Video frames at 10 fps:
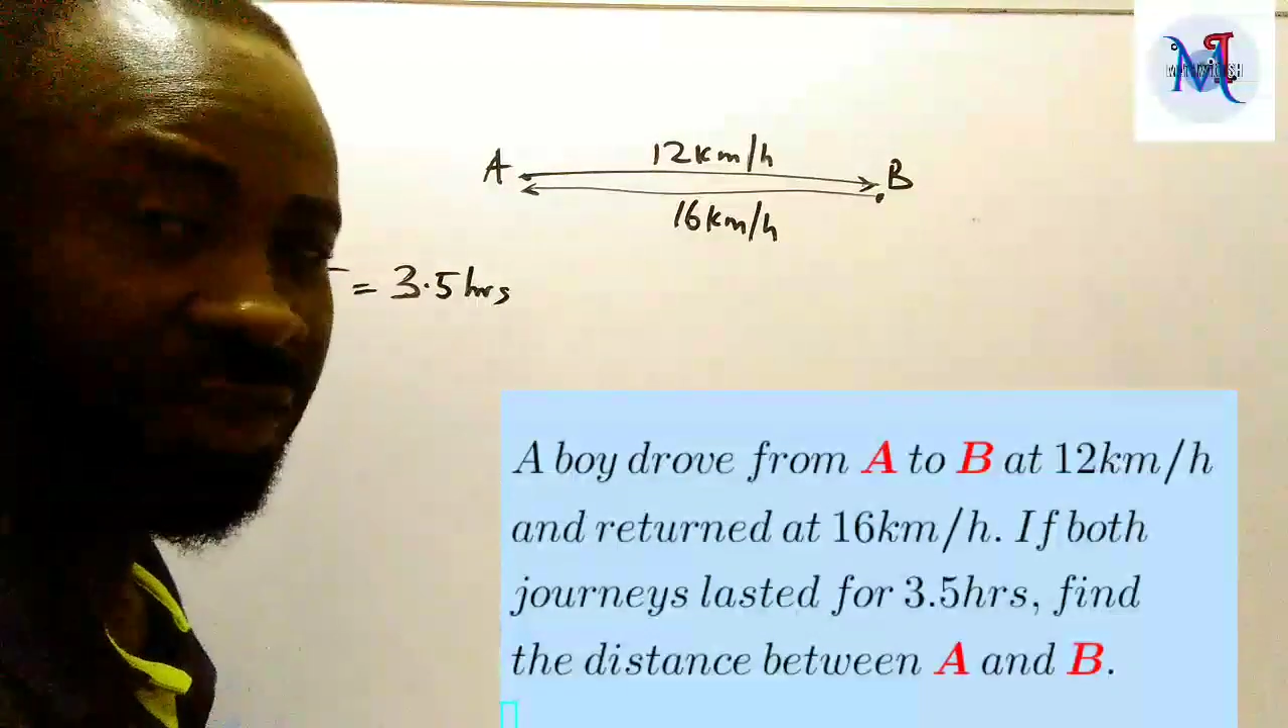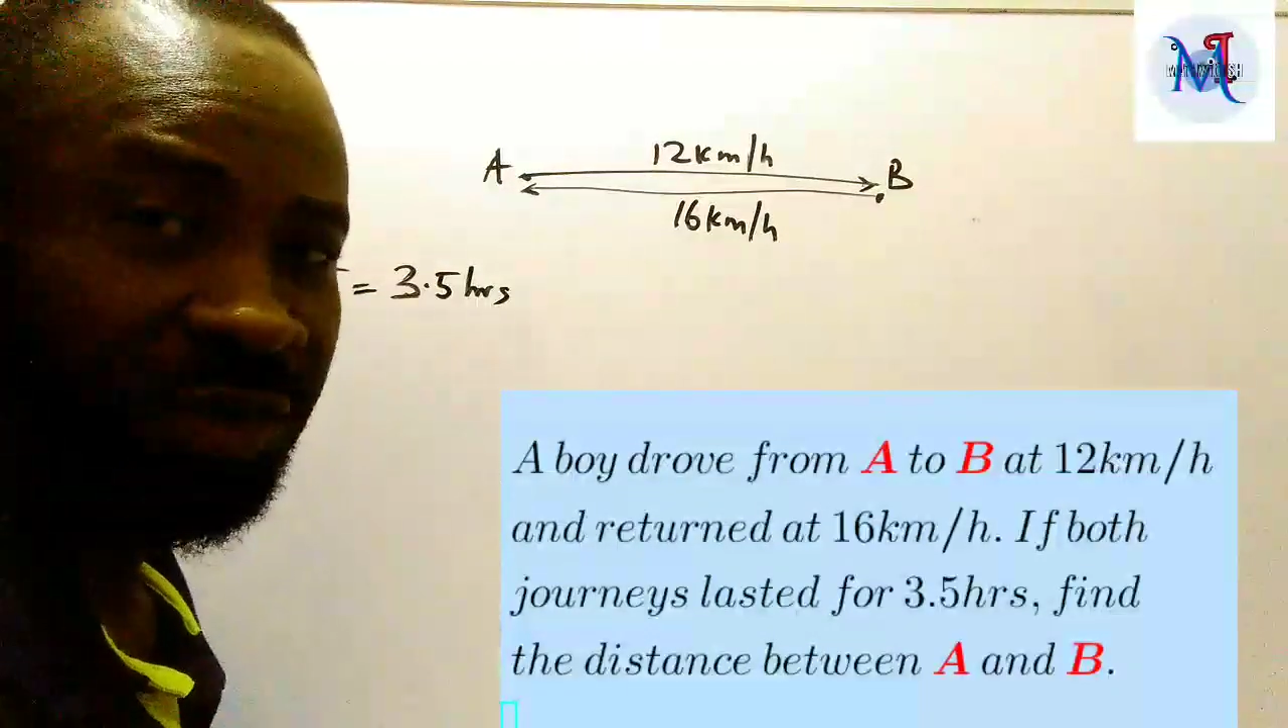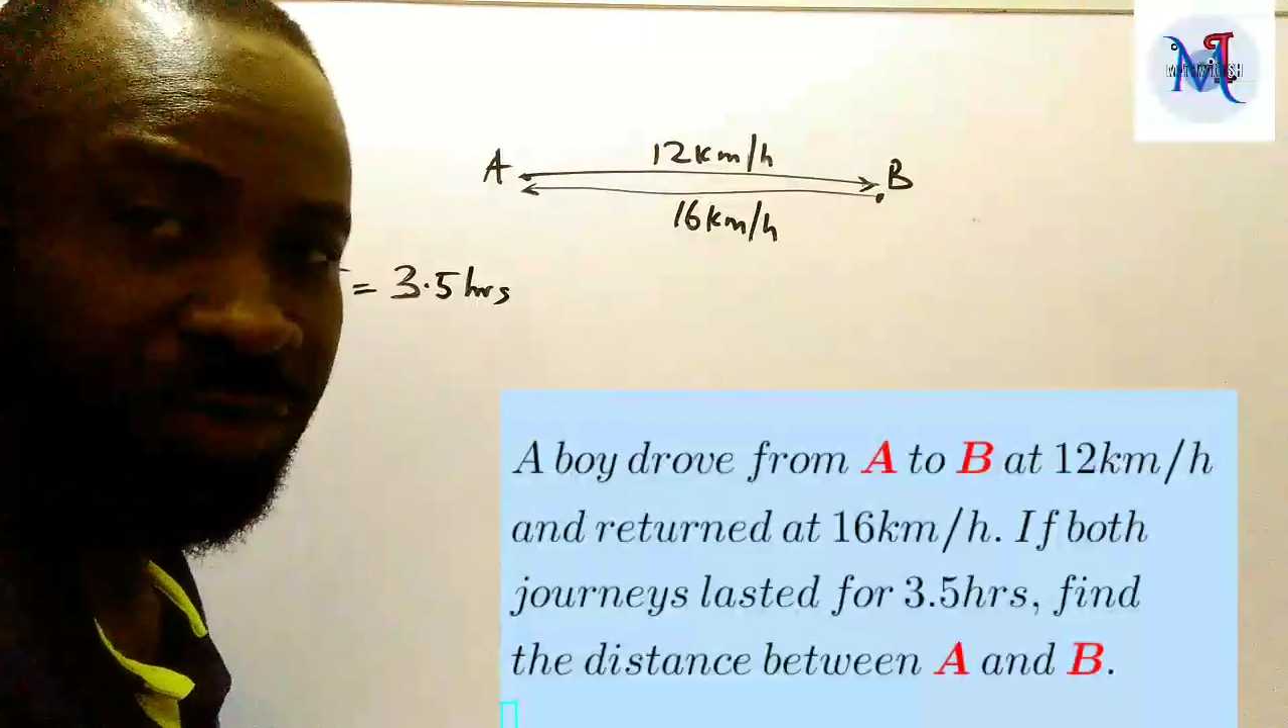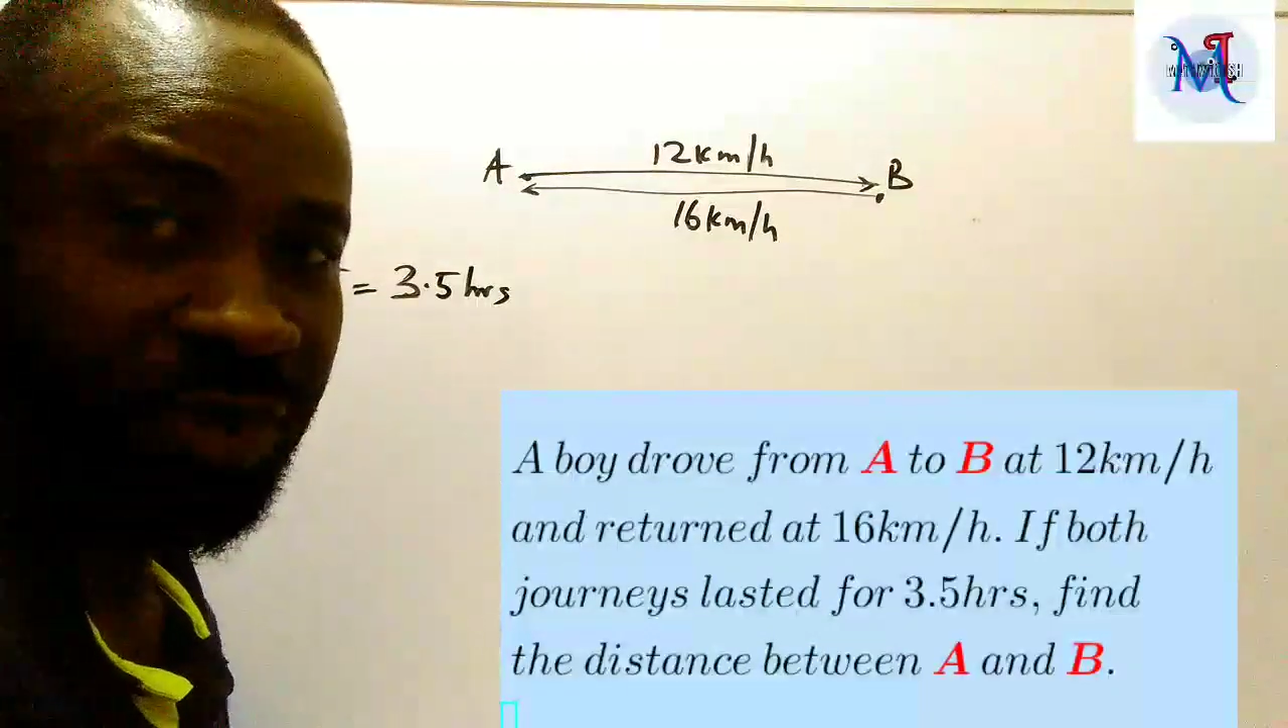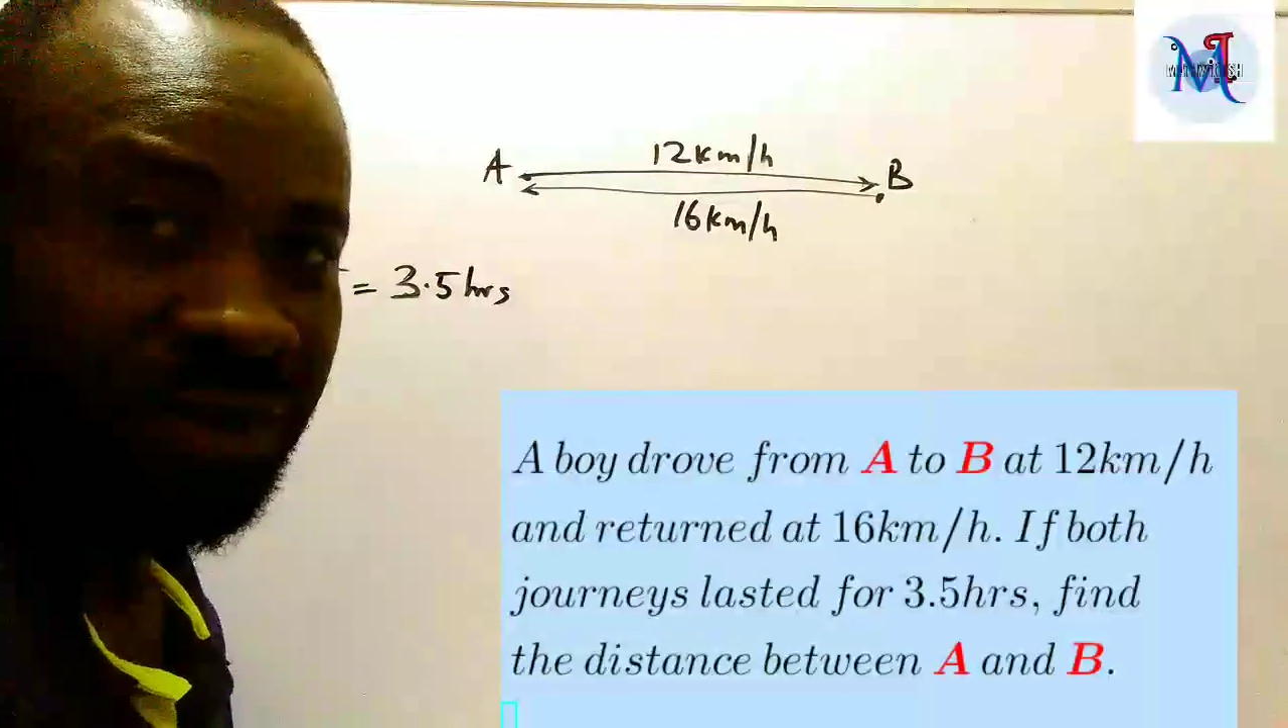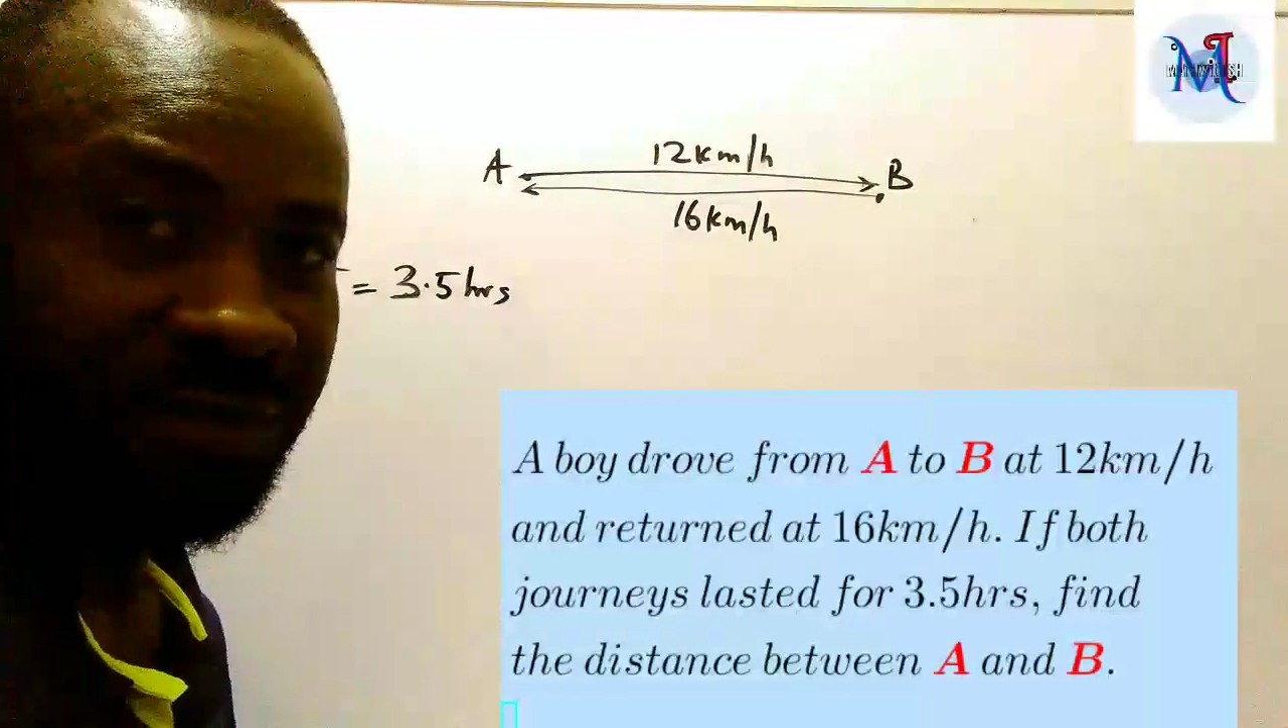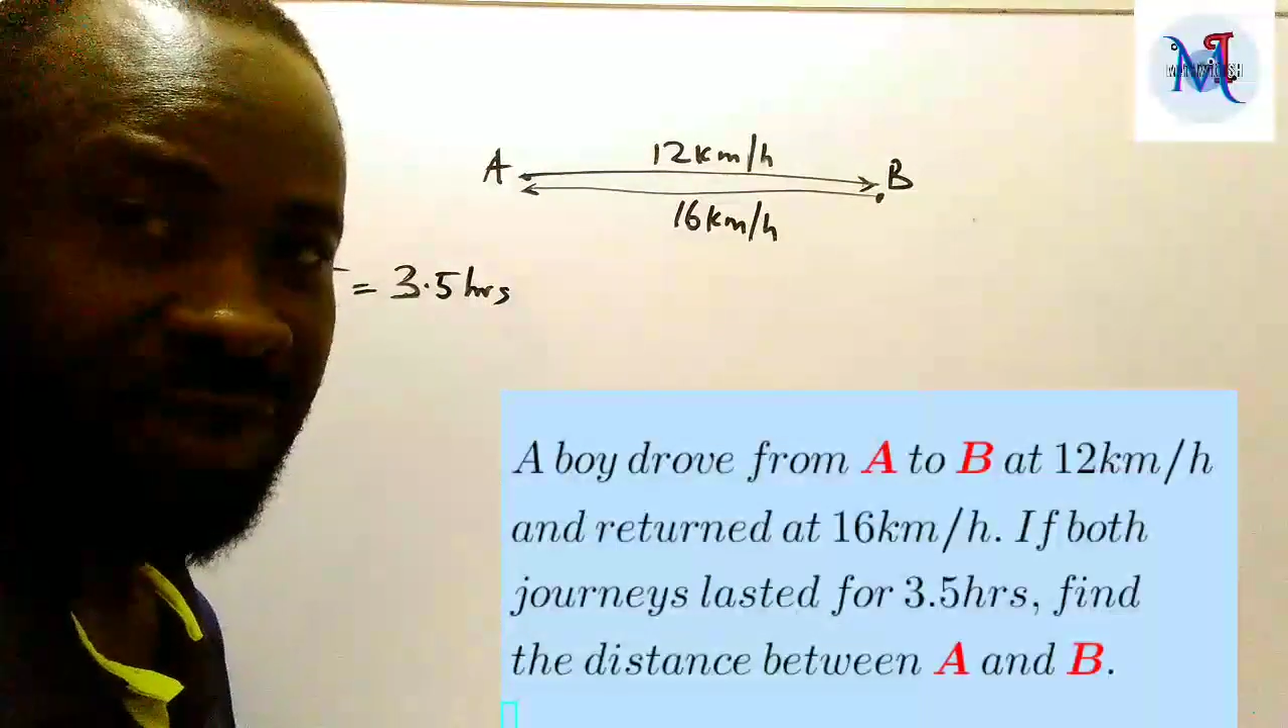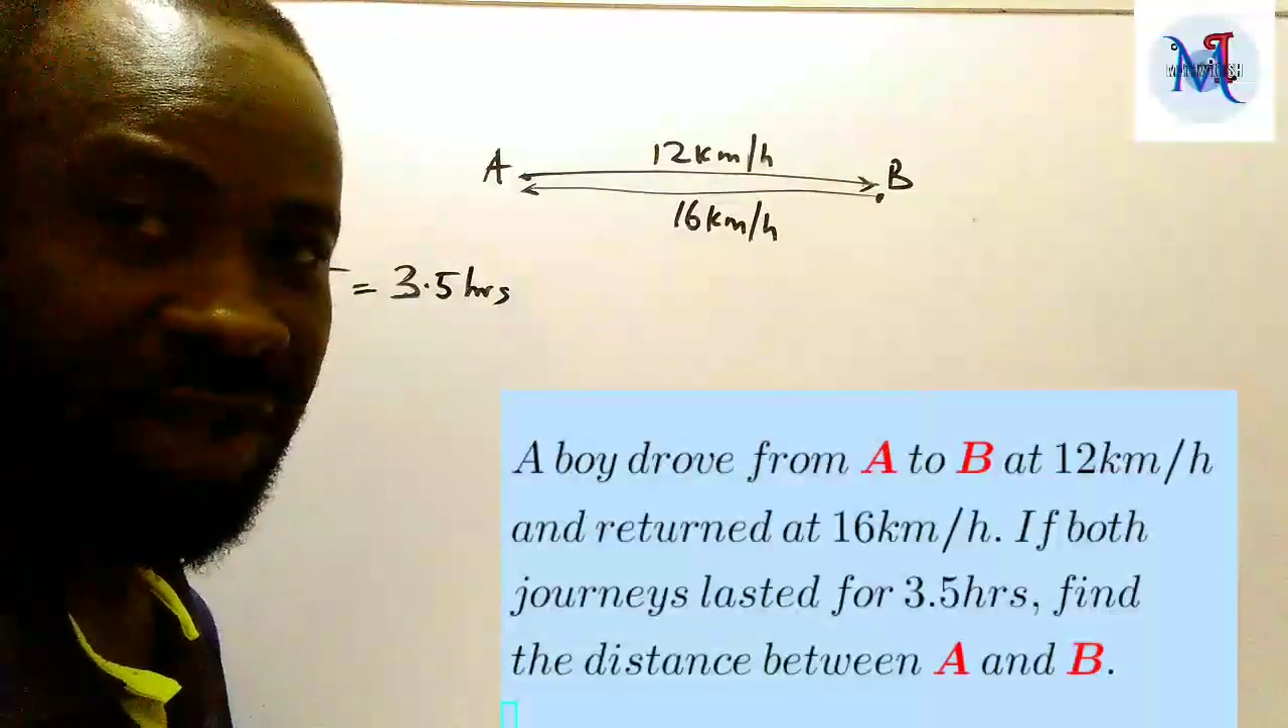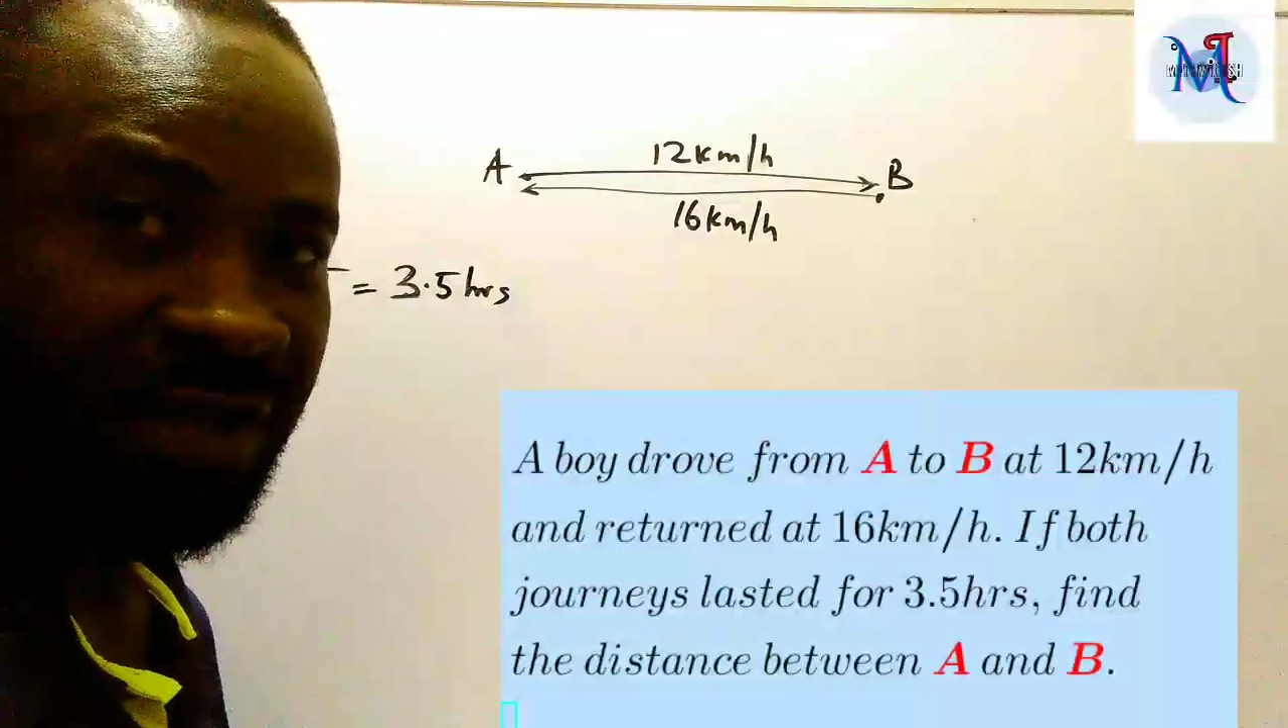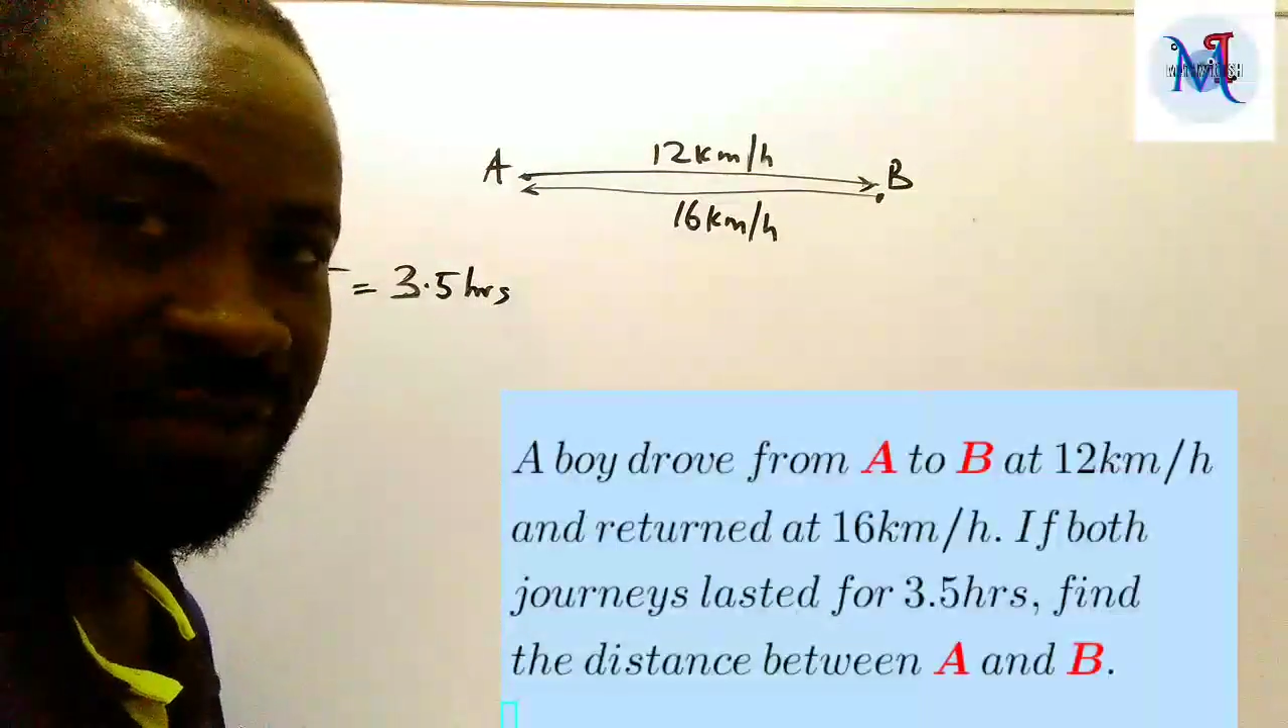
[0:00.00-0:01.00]

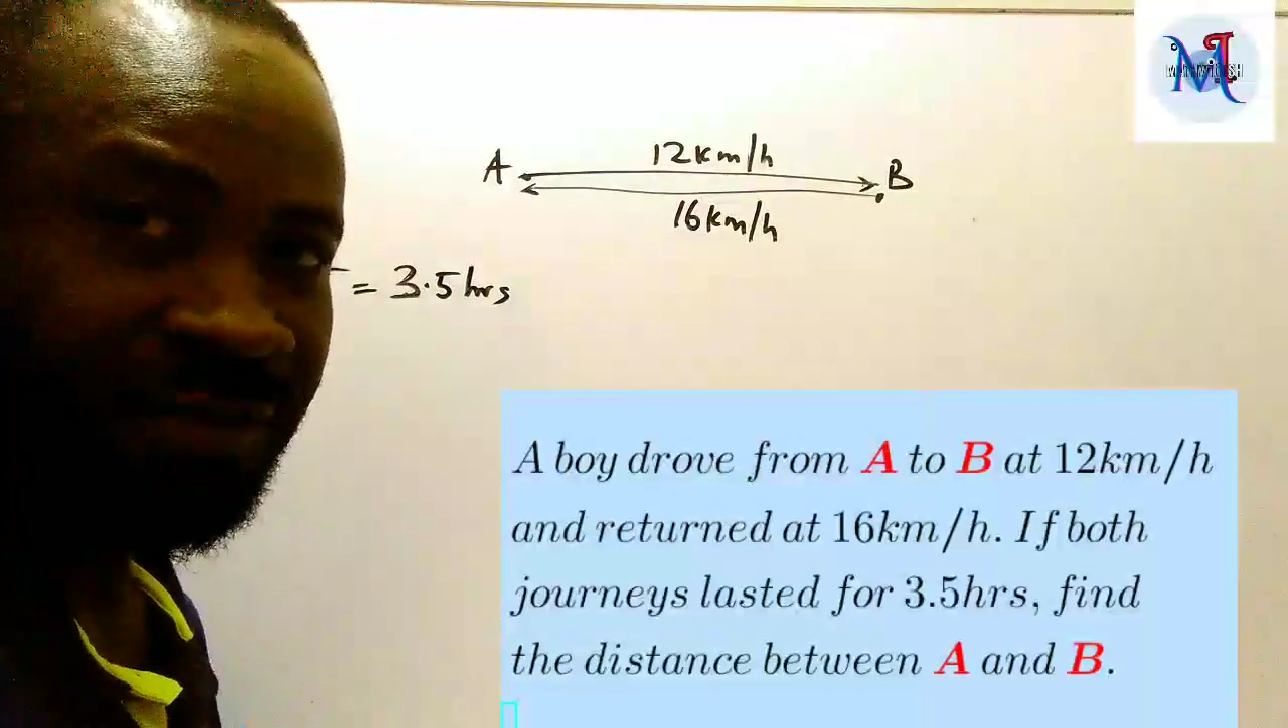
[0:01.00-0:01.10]
3.5